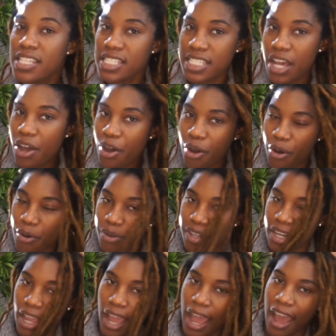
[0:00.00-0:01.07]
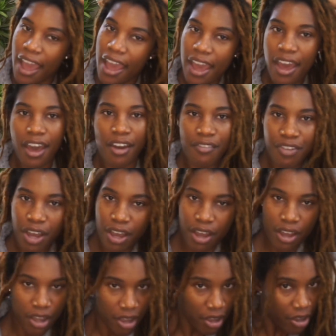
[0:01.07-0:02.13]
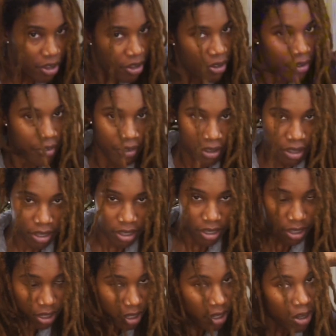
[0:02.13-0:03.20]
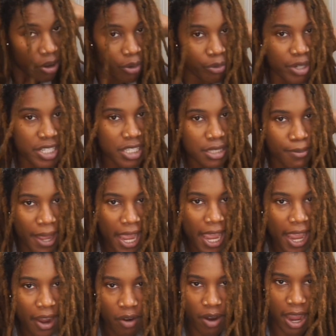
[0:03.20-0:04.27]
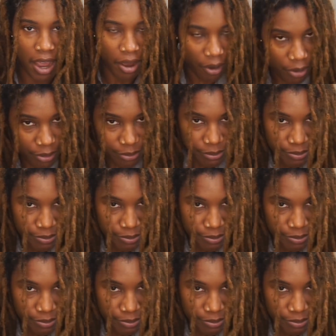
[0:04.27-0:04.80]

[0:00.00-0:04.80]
So I have rinsed my hair out,